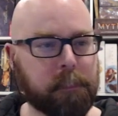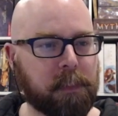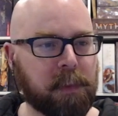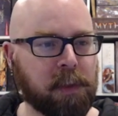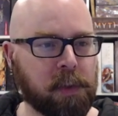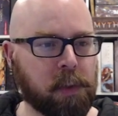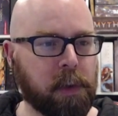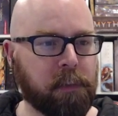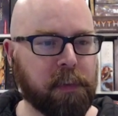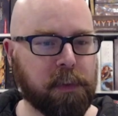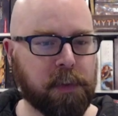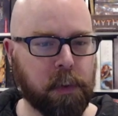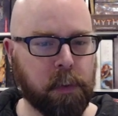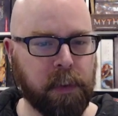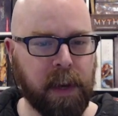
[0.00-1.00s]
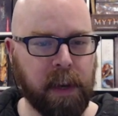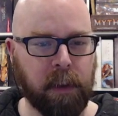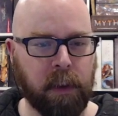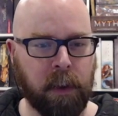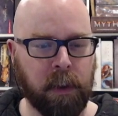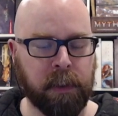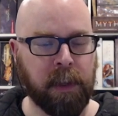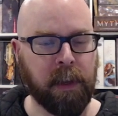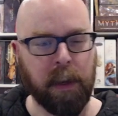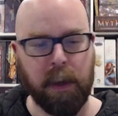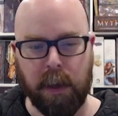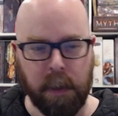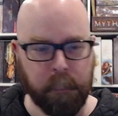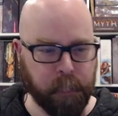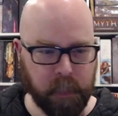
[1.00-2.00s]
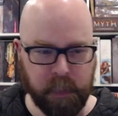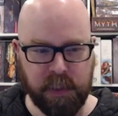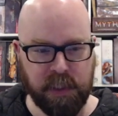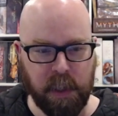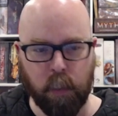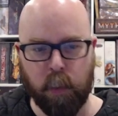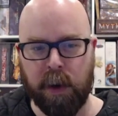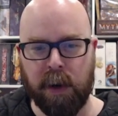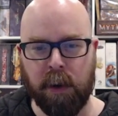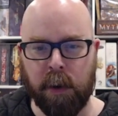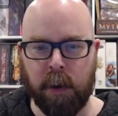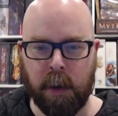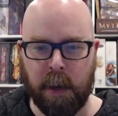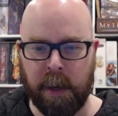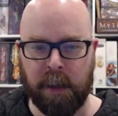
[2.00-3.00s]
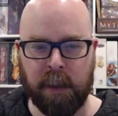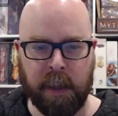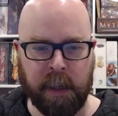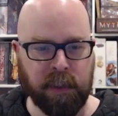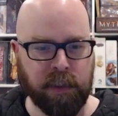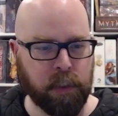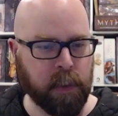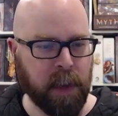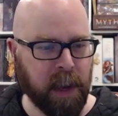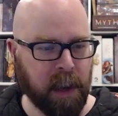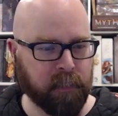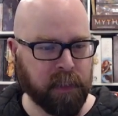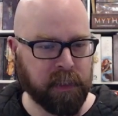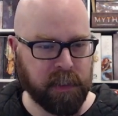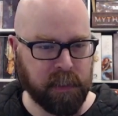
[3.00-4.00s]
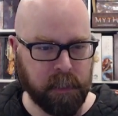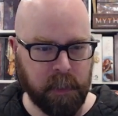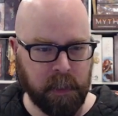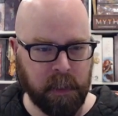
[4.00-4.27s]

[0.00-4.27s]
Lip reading: So if you turn that on and put it somewhere, I like to have it